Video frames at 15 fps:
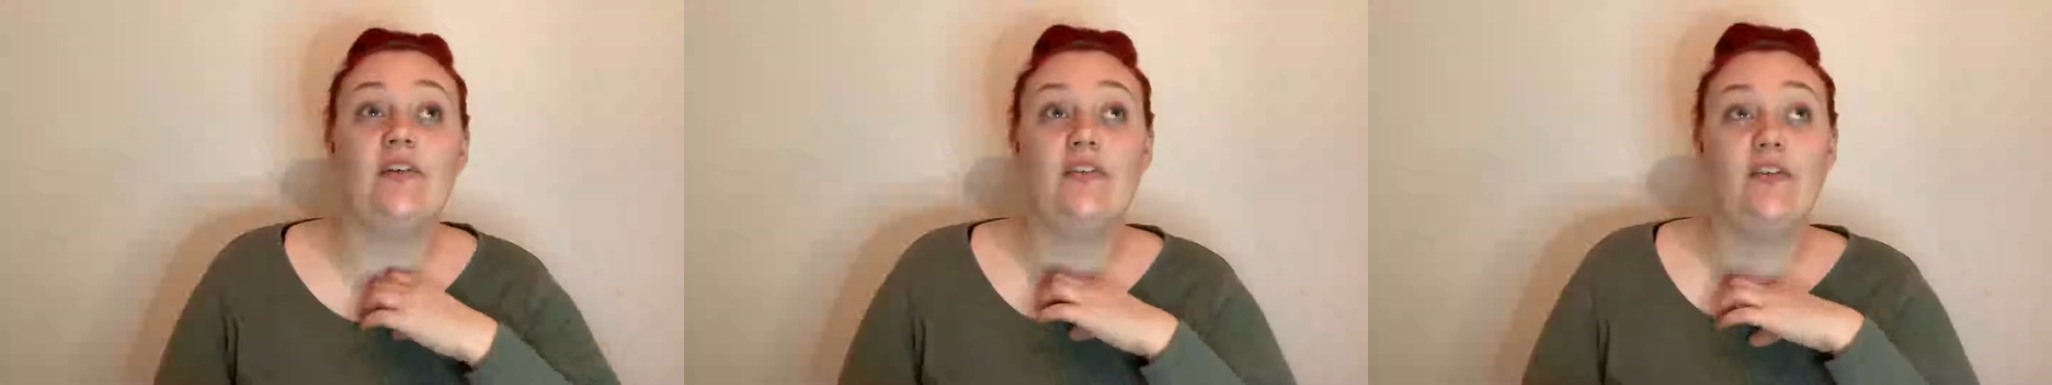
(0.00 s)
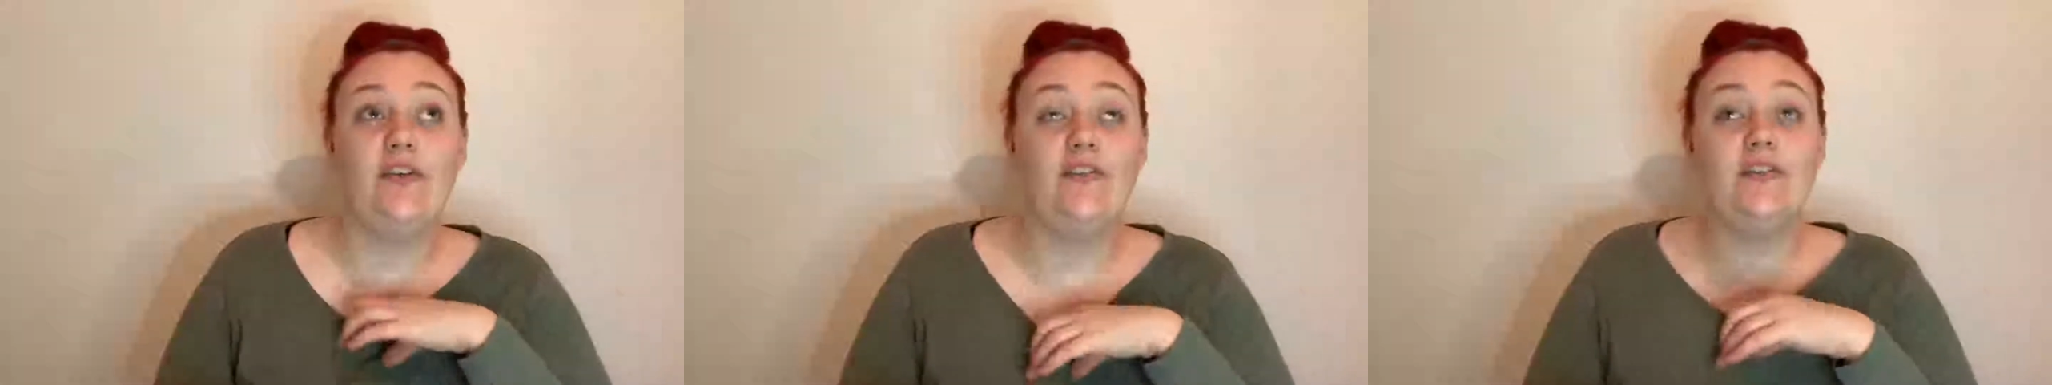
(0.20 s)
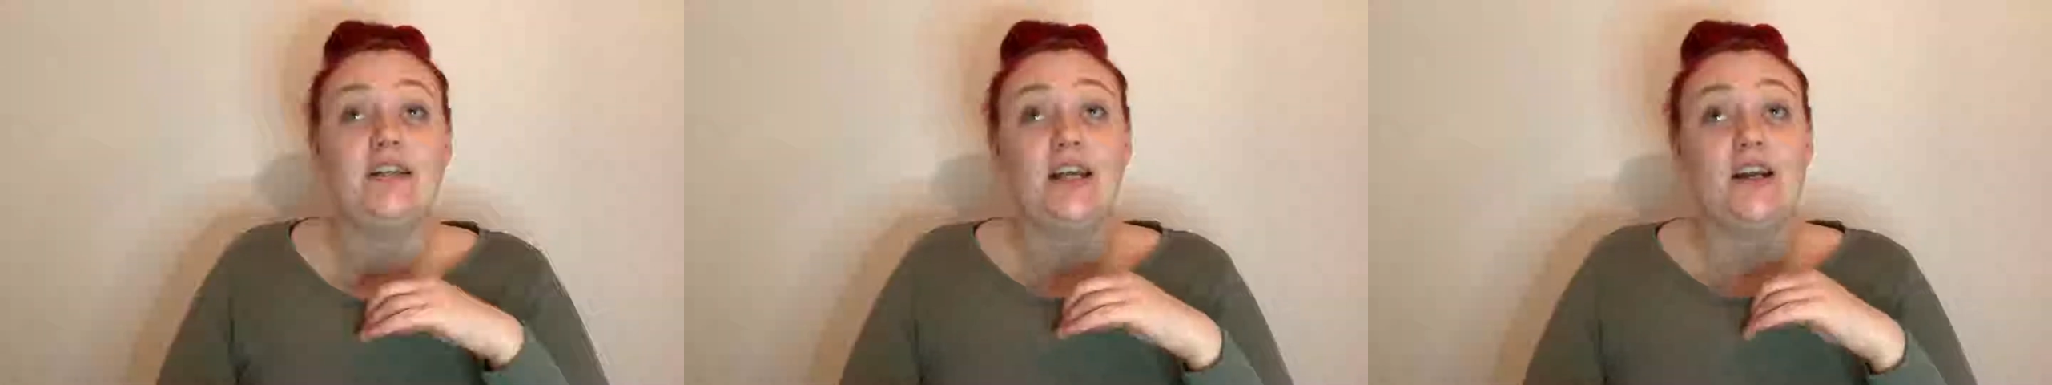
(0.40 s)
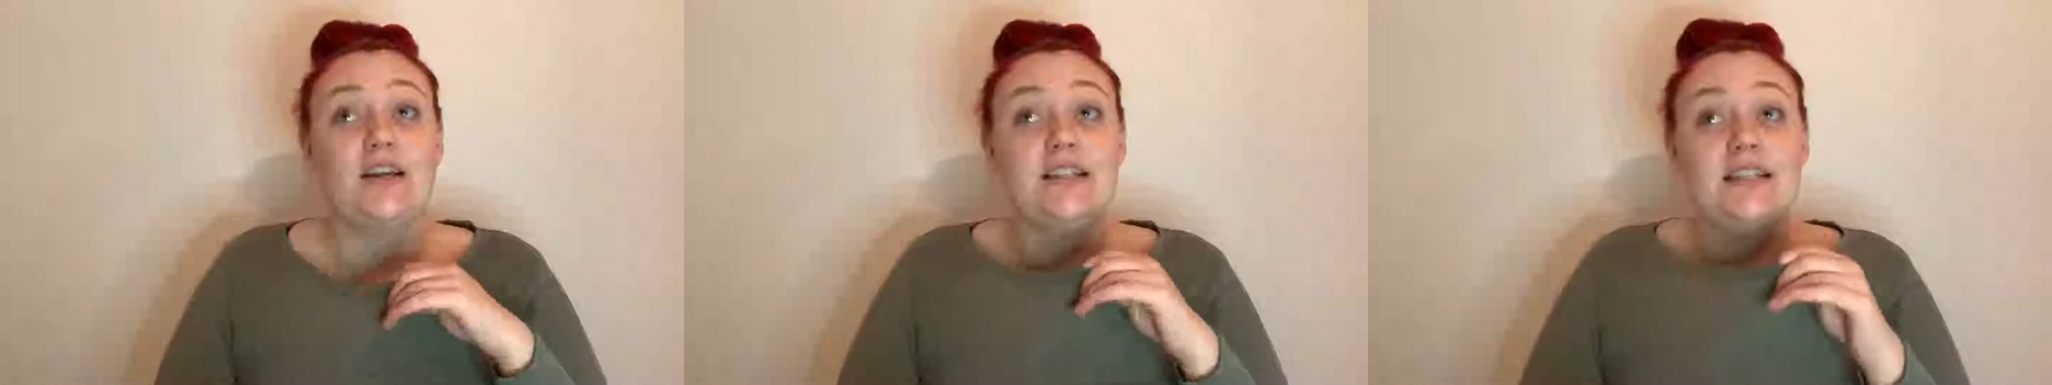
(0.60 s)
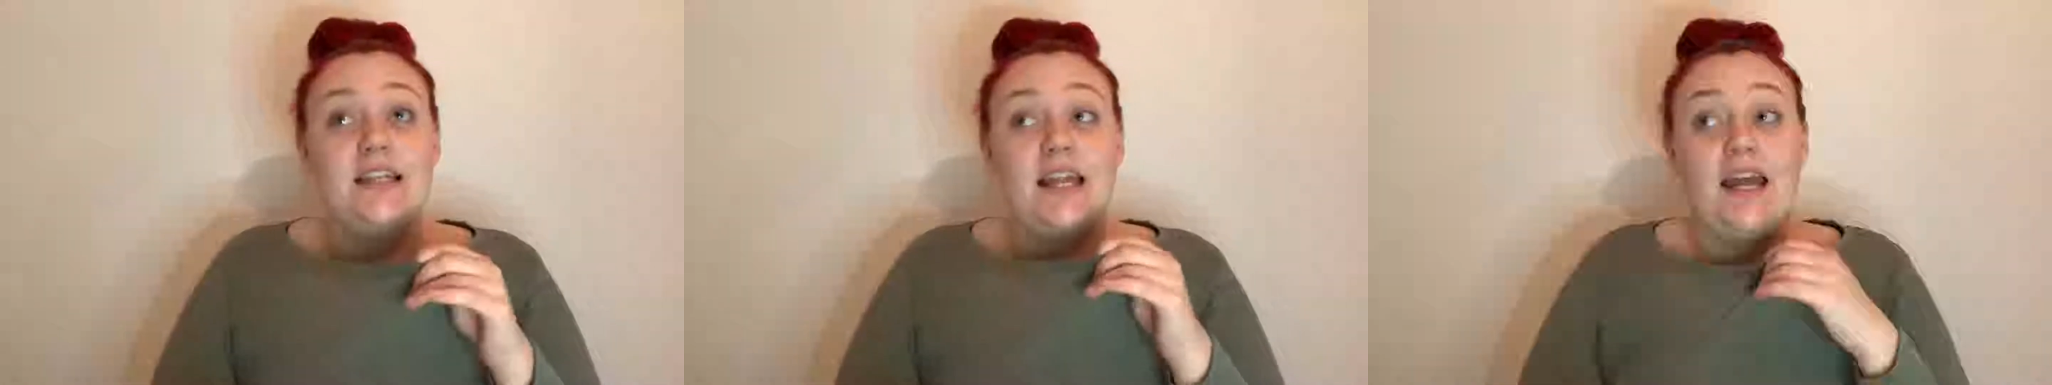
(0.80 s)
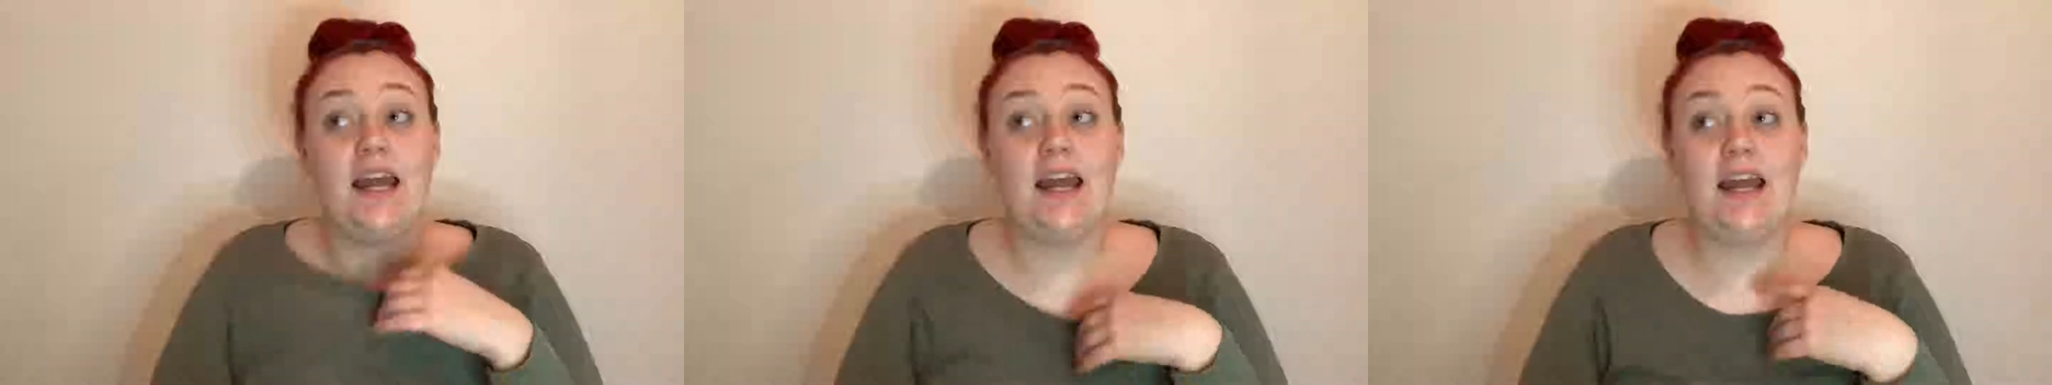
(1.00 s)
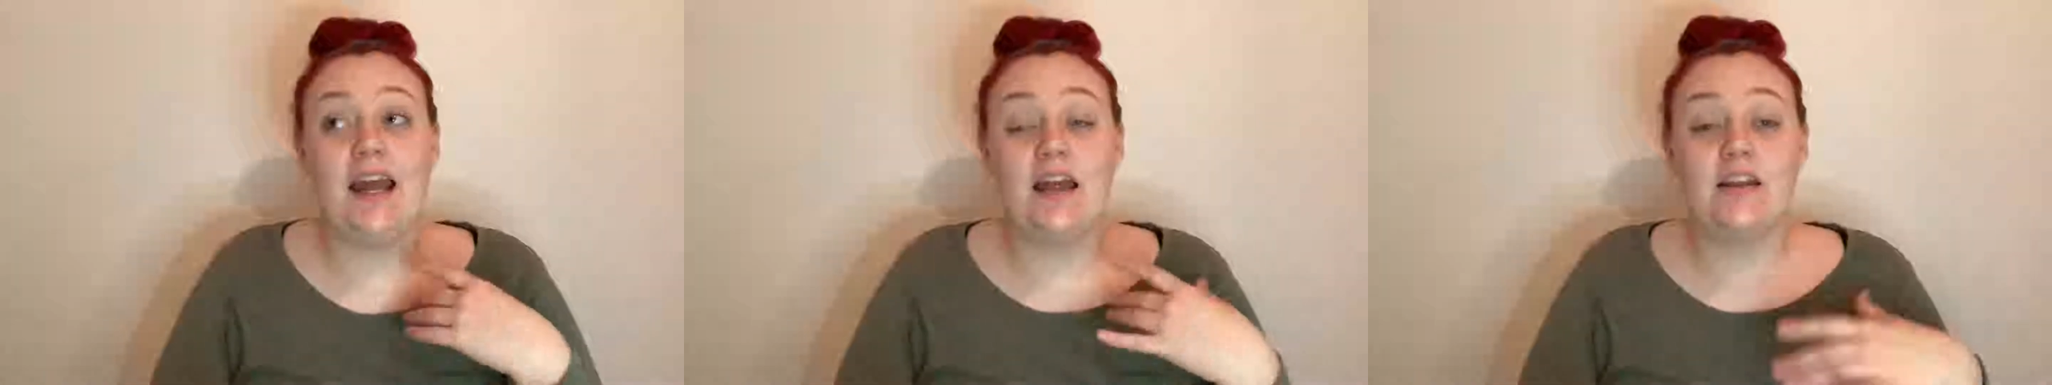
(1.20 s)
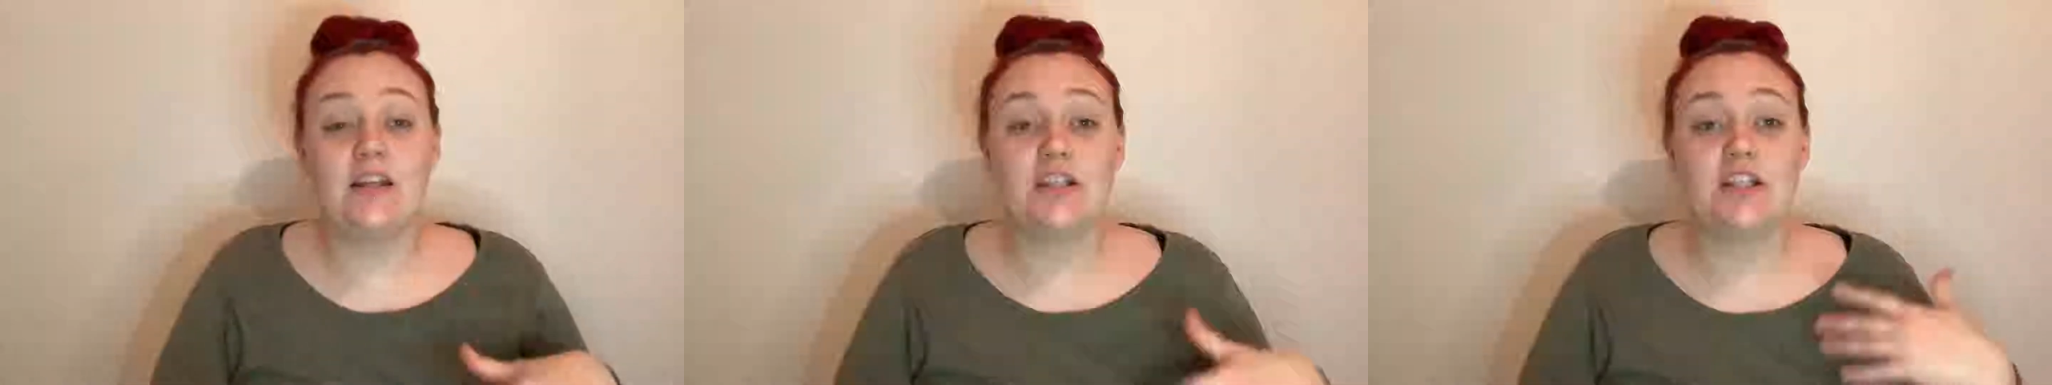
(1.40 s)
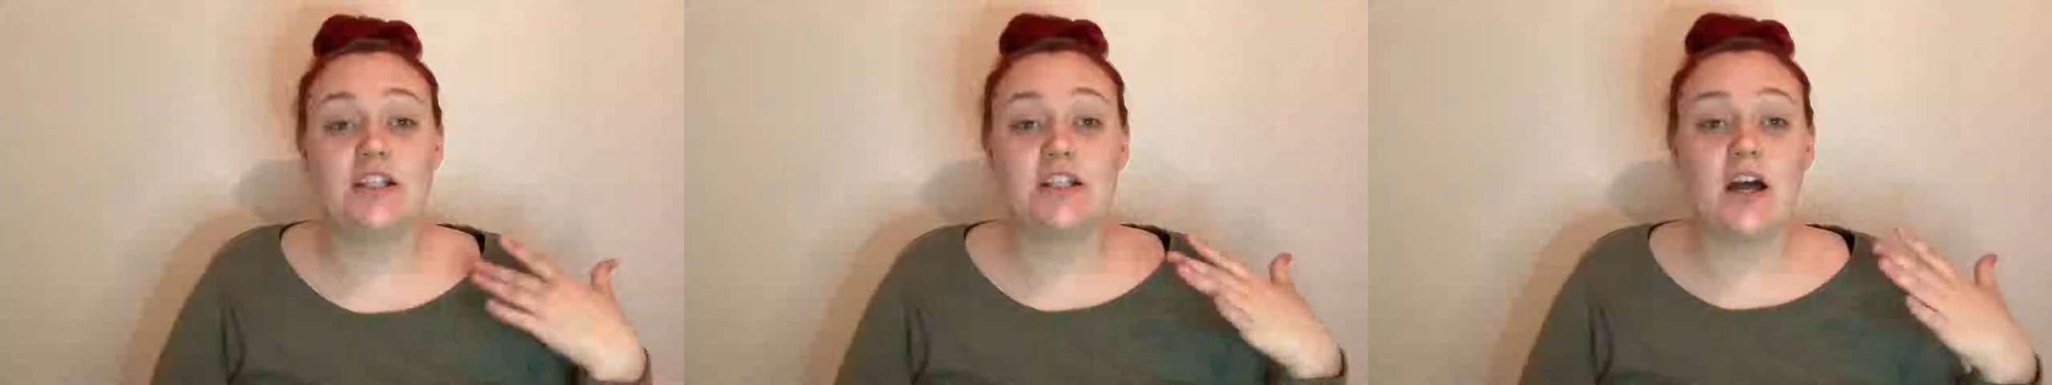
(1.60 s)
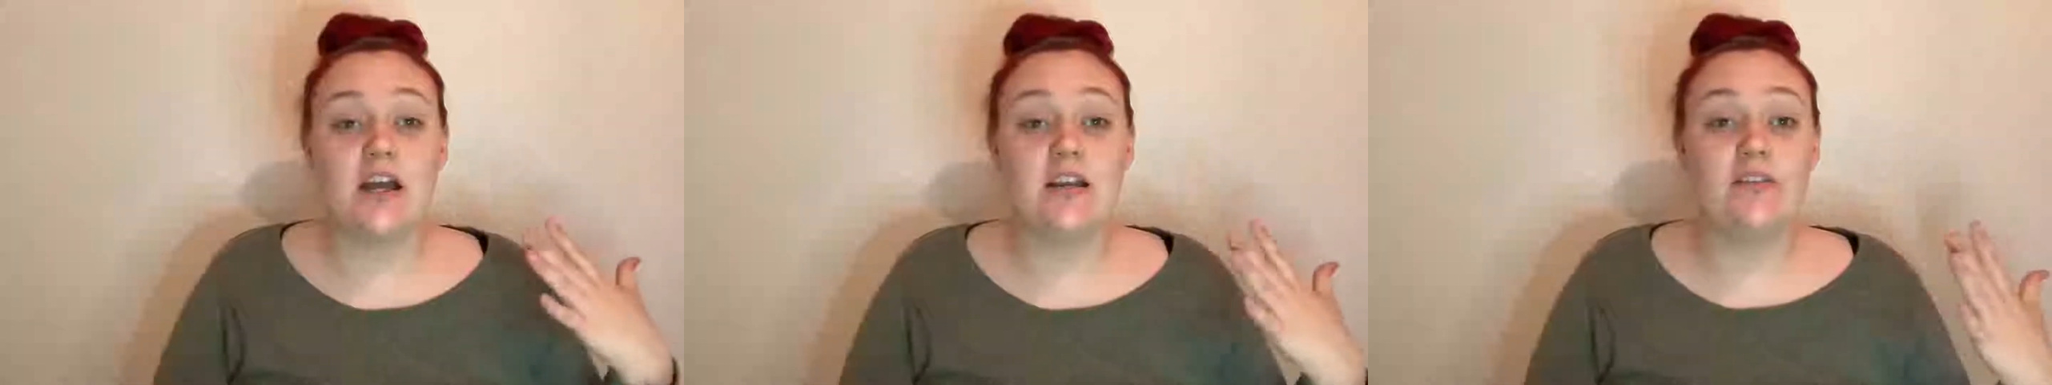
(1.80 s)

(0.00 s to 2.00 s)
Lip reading: few videos today and it just kind